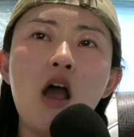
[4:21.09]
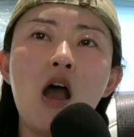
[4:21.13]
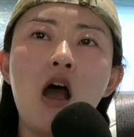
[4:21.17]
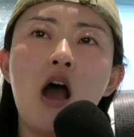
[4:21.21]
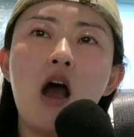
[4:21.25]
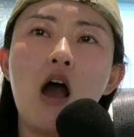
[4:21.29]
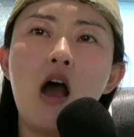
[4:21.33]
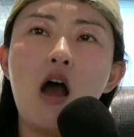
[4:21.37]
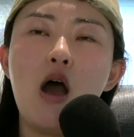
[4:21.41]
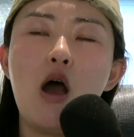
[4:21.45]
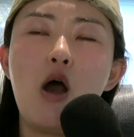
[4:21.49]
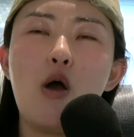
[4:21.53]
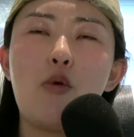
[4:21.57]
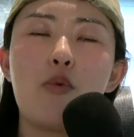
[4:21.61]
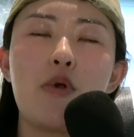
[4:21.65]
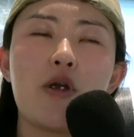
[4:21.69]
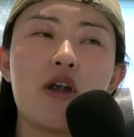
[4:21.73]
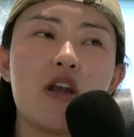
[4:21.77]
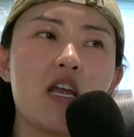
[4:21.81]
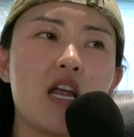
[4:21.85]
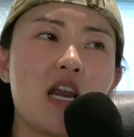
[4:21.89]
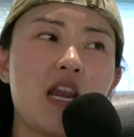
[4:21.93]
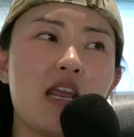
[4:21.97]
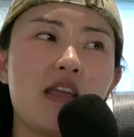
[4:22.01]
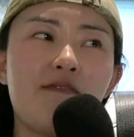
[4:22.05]
We're
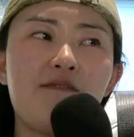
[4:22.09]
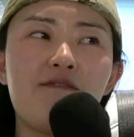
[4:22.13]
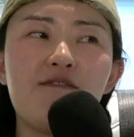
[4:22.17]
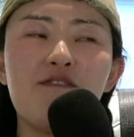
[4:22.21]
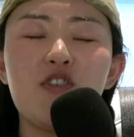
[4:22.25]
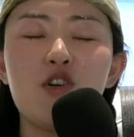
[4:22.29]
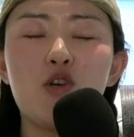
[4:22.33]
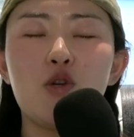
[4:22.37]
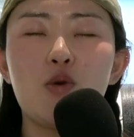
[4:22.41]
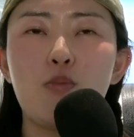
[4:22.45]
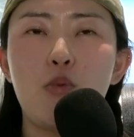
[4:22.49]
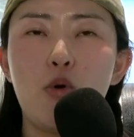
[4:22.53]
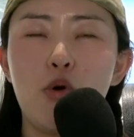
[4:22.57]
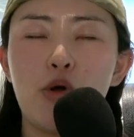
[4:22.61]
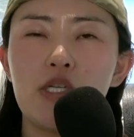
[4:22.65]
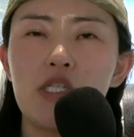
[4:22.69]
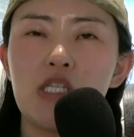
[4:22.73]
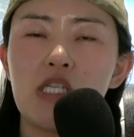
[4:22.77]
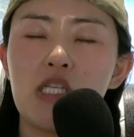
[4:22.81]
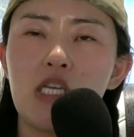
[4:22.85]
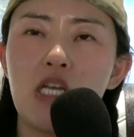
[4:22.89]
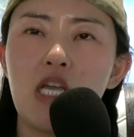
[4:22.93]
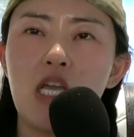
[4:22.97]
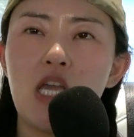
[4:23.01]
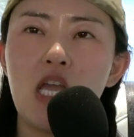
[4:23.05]
getting food
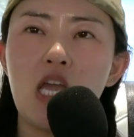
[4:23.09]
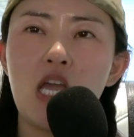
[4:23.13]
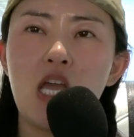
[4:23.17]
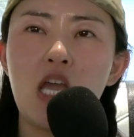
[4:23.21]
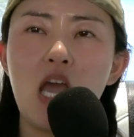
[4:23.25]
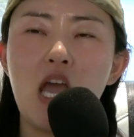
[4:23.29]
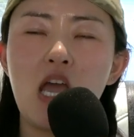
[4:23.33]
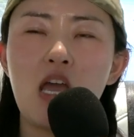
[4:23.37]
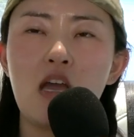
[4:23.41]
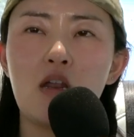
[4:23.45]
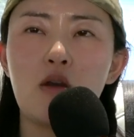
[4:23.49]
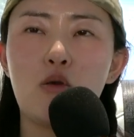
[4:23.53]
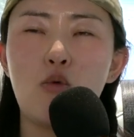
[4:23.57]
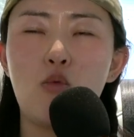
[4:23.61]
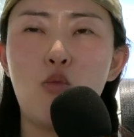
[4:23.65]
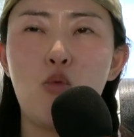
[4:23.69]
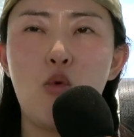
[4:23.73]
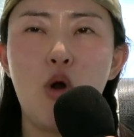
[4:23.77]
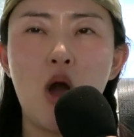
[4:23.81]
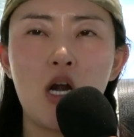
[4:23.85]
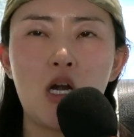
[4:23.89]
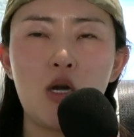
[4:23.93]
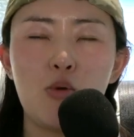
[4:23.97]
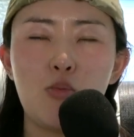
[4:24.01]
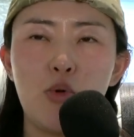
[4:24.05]
poisoning and
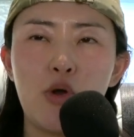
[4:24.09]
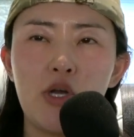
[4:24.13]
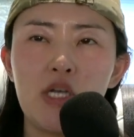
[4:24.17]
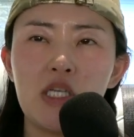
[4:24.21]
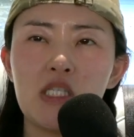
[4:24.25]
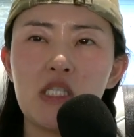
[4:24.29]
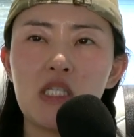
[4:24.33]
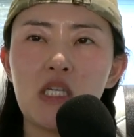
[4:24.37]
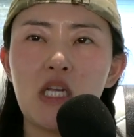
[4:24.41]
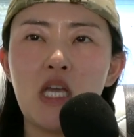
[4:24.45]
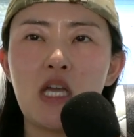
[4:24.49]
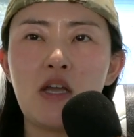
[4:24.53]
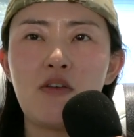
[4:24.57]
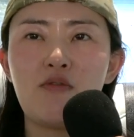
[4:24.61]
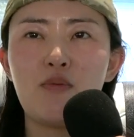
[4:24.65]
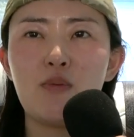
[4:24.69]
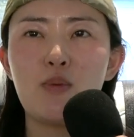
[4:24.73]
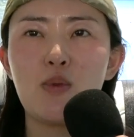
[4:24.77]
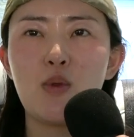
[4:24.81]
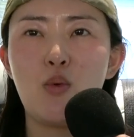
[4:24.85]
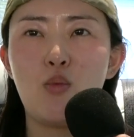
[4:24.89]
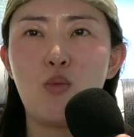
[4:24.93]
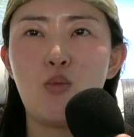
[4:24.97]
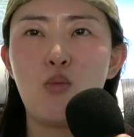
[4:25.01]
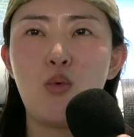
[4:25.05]
water poisoning from
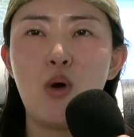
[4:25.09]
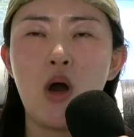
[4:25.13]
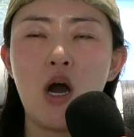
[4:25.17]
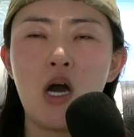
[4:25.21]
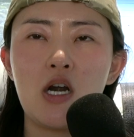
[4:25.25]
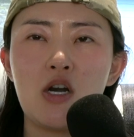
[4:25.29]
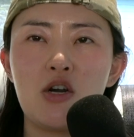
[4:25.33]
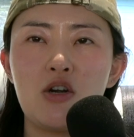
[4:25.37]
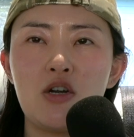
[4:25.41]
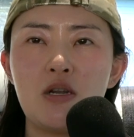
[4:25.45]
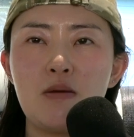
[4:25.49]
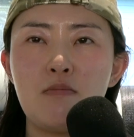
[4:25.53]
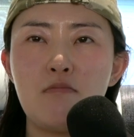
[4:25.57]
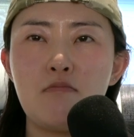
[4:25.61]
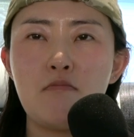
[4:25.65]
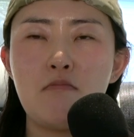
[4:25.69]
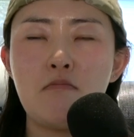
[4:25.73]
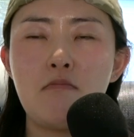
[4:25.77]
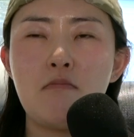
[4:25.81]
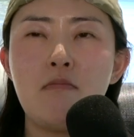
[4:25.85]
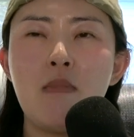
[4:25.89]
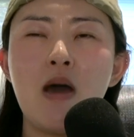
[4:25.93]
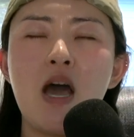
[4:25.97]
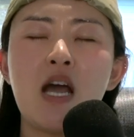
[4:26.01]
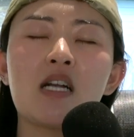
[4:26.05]
the water
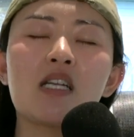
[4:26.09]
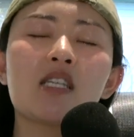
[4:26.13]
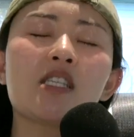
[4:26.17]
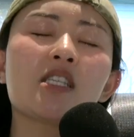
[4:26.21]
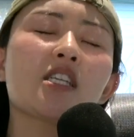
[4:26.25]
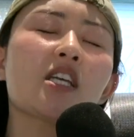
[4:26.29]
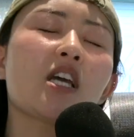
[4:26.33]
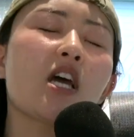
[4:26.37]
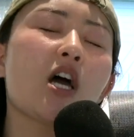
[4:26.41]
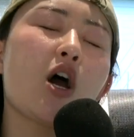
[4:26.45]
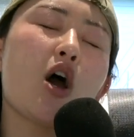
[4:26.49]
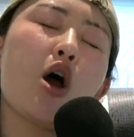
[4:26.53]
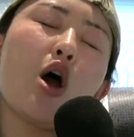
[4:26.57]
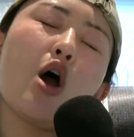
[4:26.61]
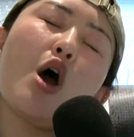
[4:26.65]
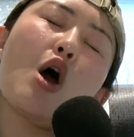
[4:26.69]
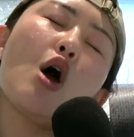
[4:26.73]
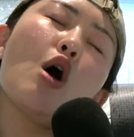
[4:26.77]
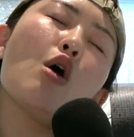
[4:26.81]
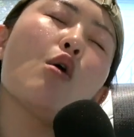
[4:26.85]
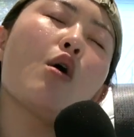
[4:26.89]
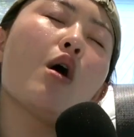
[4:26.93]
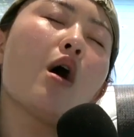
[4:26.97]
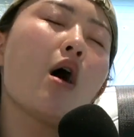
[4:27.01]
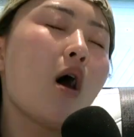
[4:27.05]
in
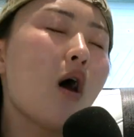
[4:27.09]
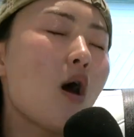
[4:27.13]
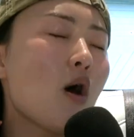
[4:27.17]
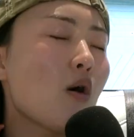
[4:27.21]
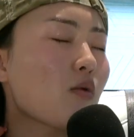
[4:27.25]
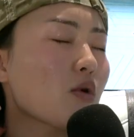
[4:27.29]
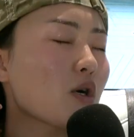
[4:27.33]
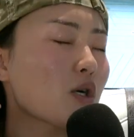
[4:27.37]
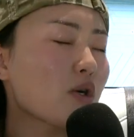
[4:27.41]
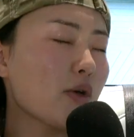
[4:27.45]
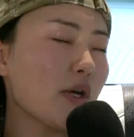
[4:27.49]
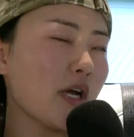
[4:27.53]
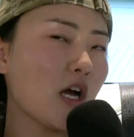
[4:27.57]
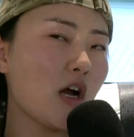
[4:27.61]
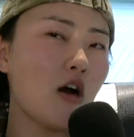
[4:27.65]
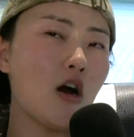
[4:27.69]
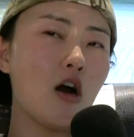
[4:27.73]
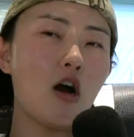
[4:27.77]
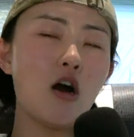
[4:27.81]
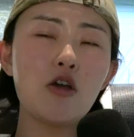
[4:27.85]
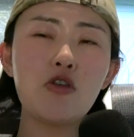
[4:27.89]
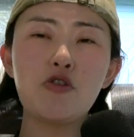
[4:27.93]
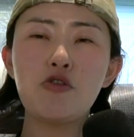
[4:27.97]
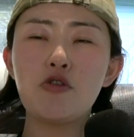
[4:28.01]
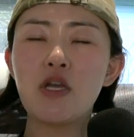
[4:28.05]
Mexico. We're doing
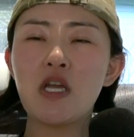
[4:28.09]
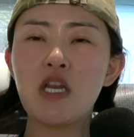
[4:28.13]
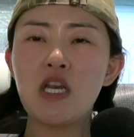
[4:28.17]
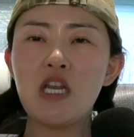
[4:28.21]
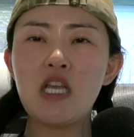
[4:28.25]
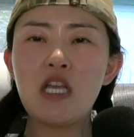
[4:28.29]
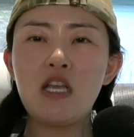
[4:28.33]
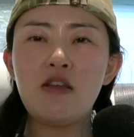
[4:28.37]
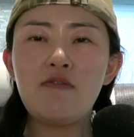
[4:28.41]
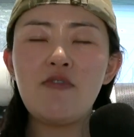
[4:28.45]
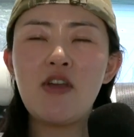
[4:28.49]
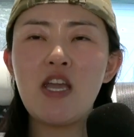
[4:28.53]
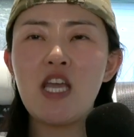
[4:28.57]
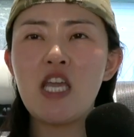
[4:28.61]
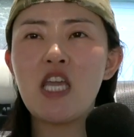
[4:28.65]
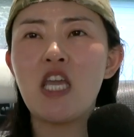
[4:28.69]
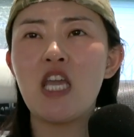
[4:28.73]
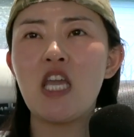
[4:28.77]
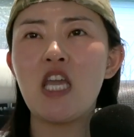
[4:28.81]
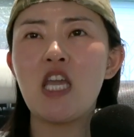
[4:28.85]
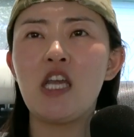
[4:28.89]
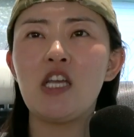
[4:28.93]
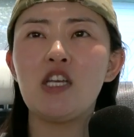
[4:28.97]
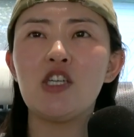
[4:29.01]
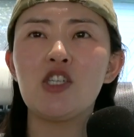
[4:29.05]
all-you-can-eat
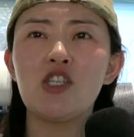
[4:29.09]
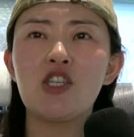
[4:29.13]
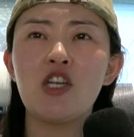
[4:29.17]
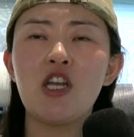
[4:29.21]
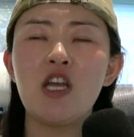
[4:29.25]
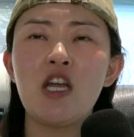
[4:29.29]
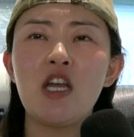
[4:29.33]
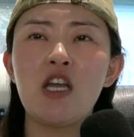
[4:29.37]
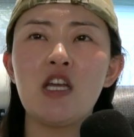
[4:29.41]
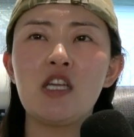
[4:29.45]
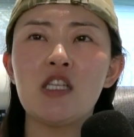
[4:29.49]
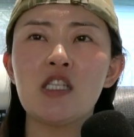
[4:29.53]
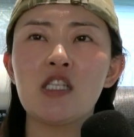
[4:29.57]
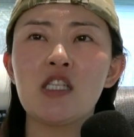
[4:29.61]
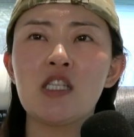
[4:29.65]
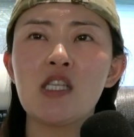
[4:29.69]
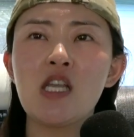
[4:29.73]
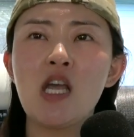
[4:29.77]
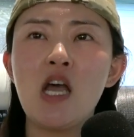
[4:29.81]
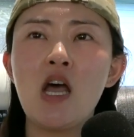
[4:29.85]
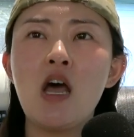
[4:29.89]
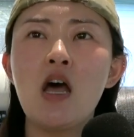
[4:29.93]
vacations.